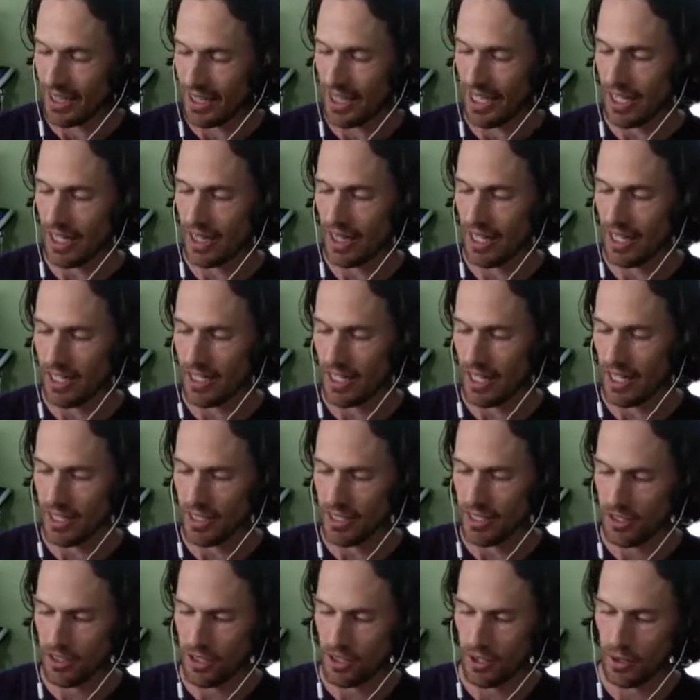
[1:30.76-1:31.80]
let's get
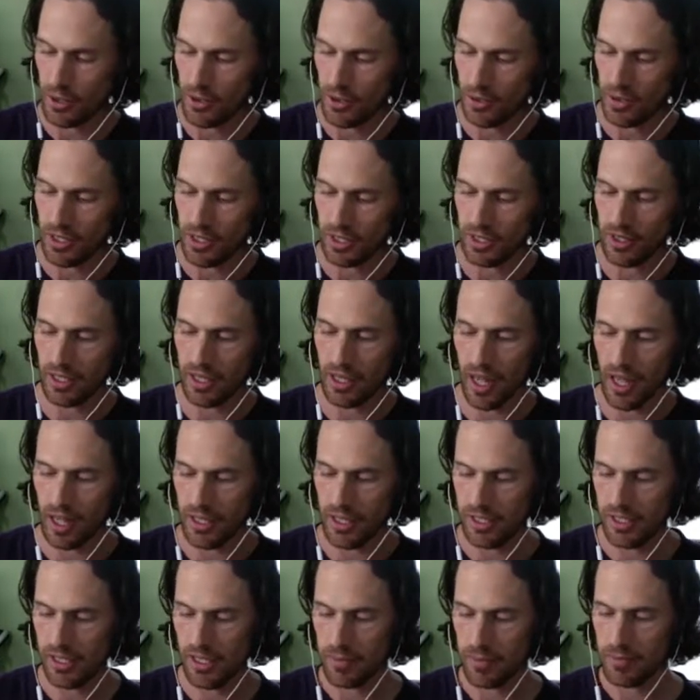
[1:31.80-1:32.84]
into the
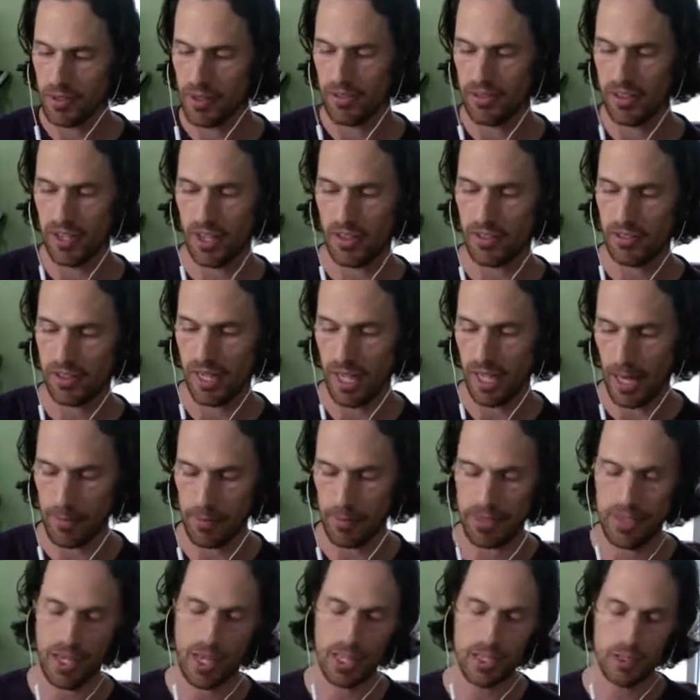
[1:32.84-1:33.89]
concept of
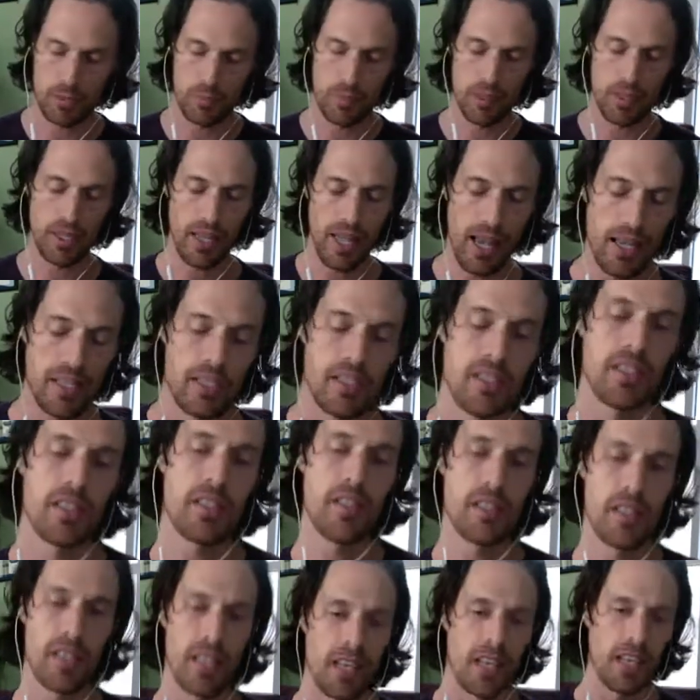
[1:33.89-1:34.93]
self-sabotage. But as this
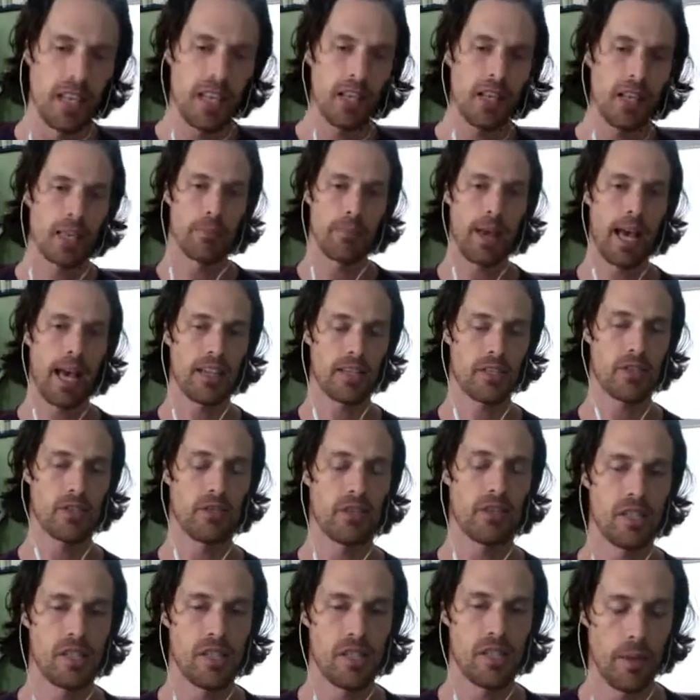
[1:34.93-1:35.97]
is the Healing
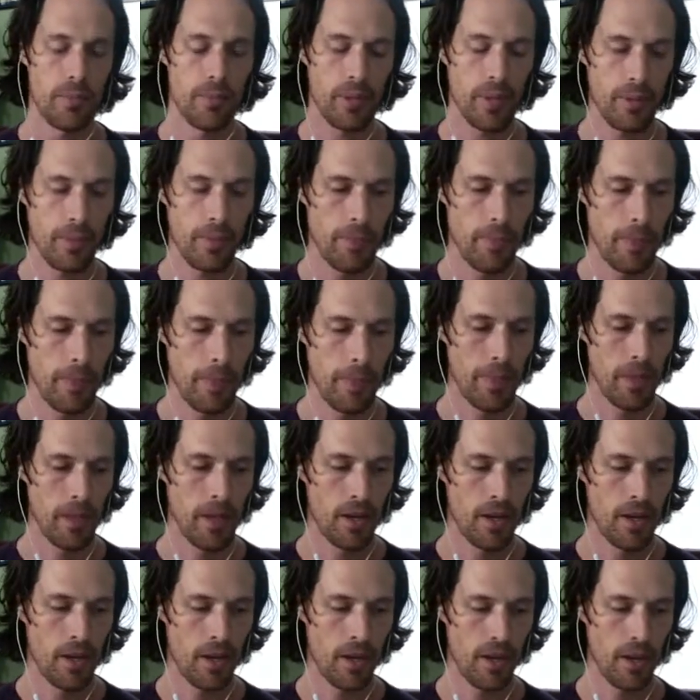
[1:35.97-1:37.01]
Mastery Summit,
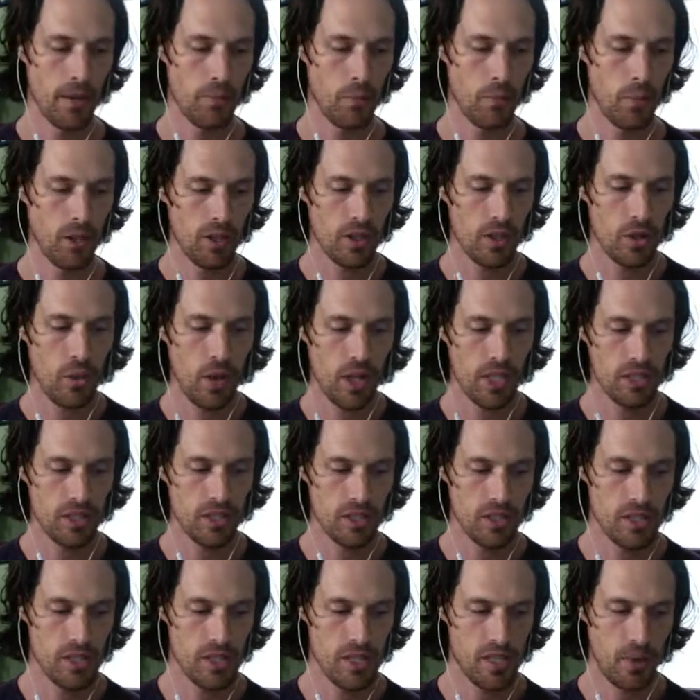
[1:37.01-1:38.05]
one of the
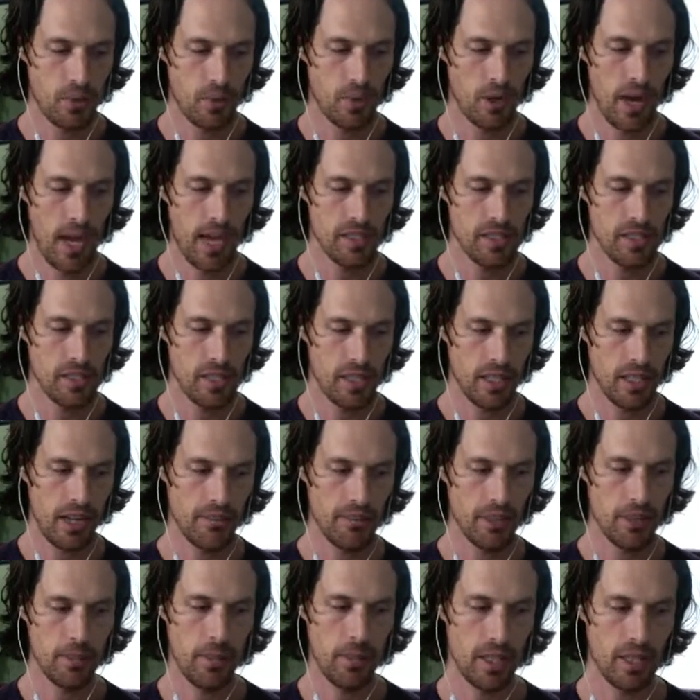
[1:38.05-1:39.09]
questions that we're asking
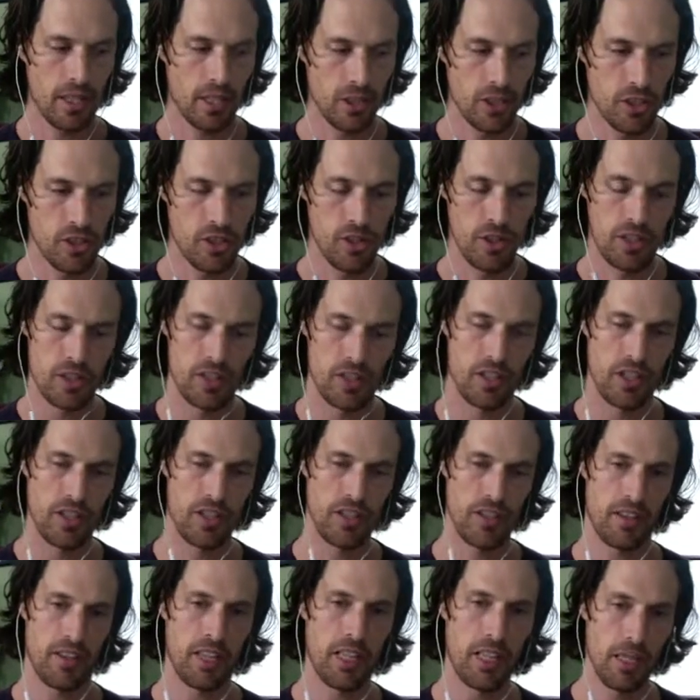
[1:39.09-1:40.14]
everybody, just so there's a
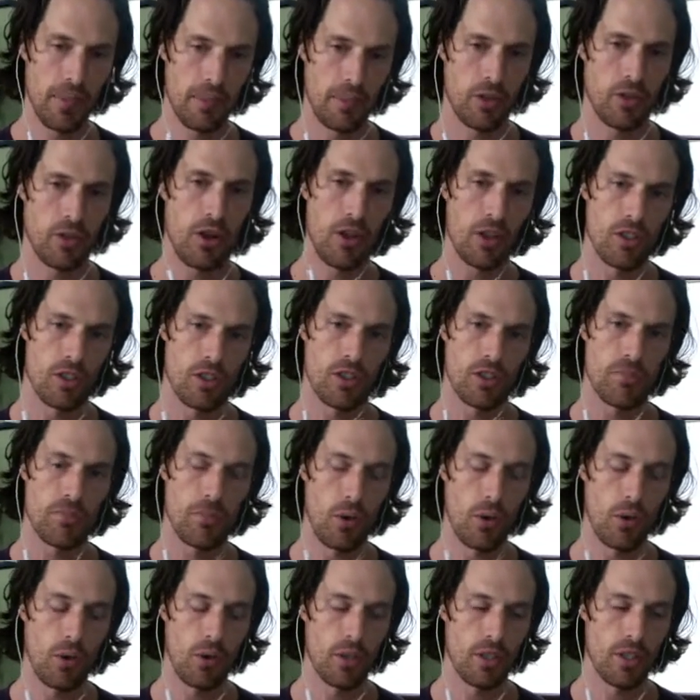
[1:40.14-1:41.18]
theme across the
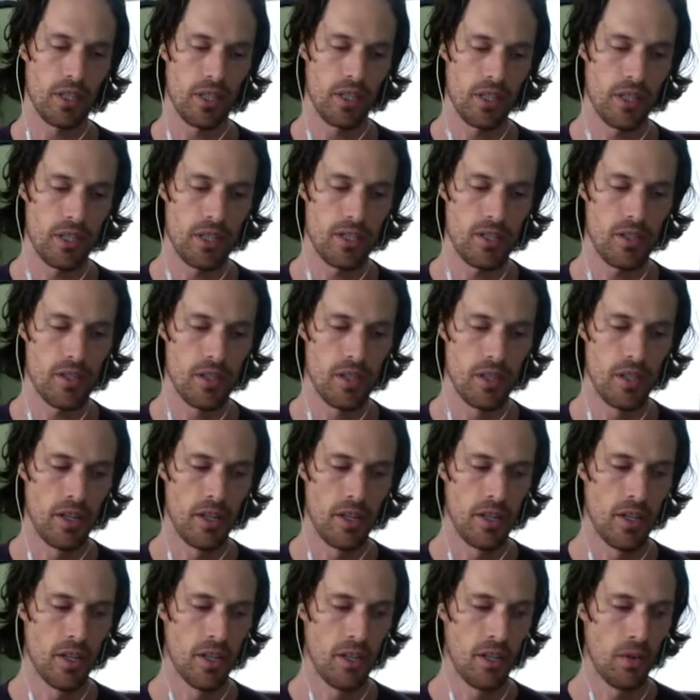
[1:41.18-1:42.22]
board, is
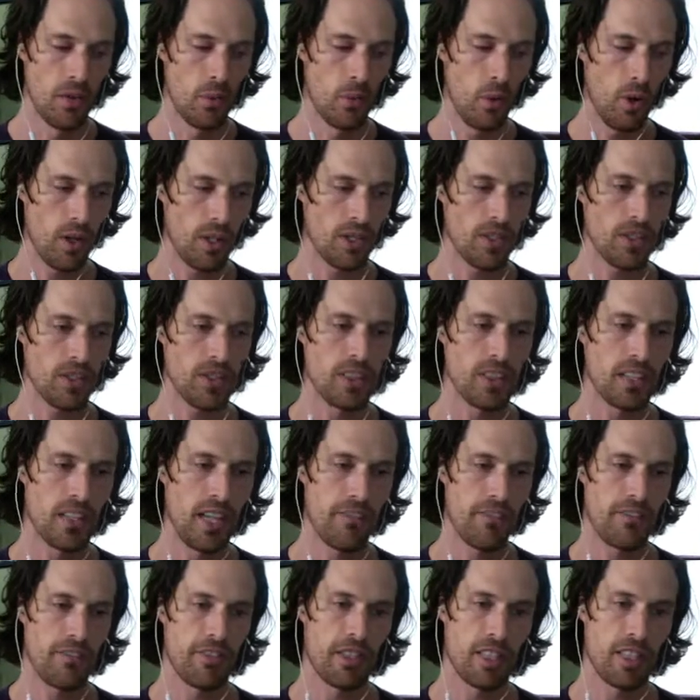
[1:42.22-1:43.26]
what your
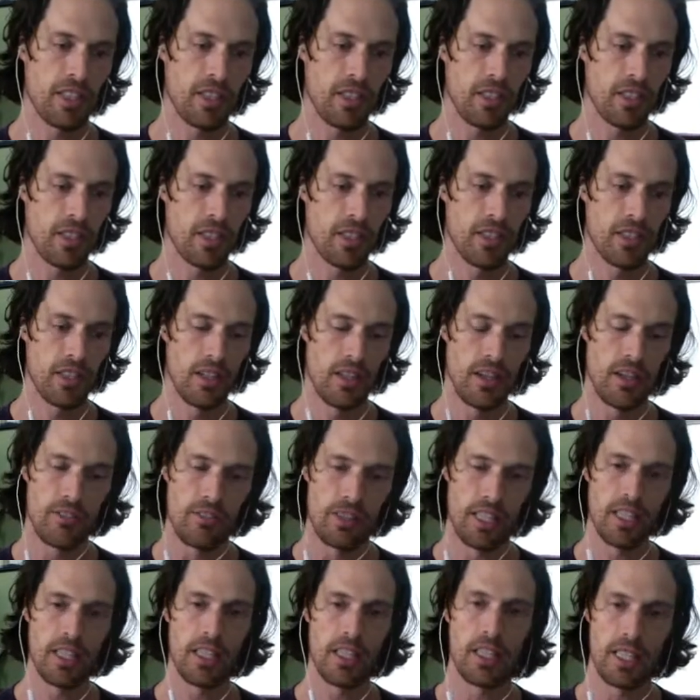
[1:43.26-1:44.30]
definition of
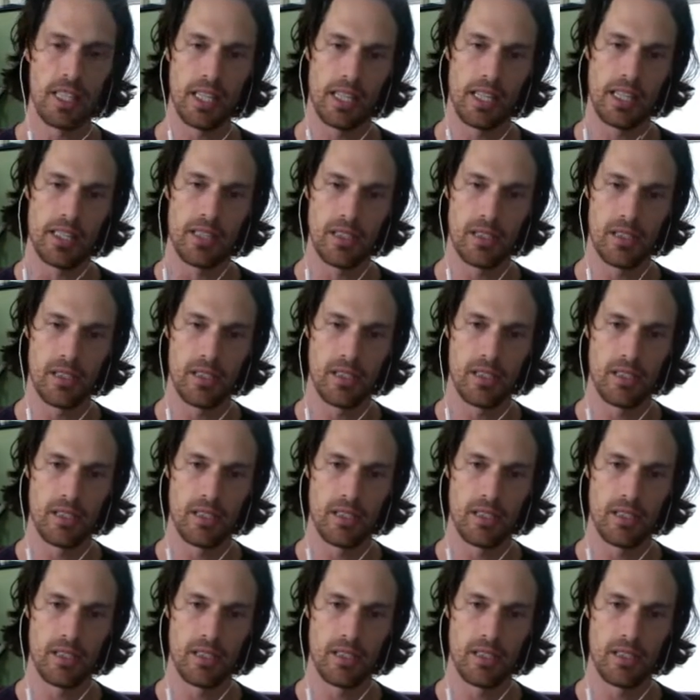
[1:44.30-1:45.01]
healing is.